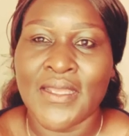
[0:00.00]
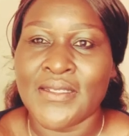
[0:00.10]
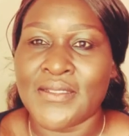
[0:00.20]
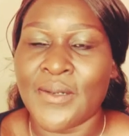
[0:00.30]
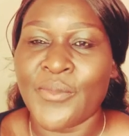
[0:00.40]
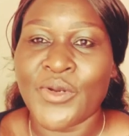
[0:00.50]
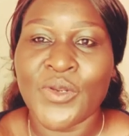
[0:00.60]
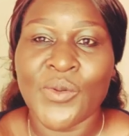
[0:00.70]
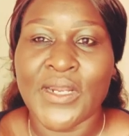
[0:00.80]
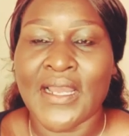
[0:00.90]
somebody
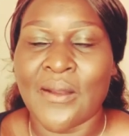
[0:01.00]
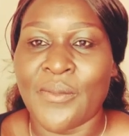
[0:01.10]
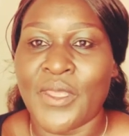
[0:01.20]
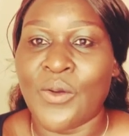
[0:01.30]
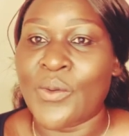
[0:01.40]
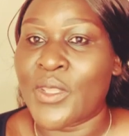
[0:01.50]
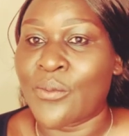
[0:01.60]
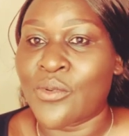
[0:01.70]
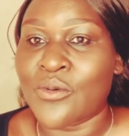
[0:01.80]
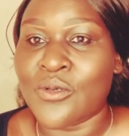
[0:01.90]
will come there with a
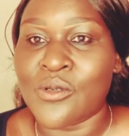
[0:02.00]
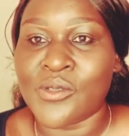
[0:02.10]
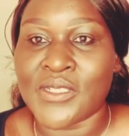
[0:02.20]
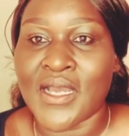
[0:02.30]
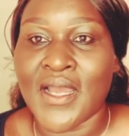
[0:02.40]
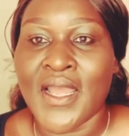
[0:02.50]
bulldozer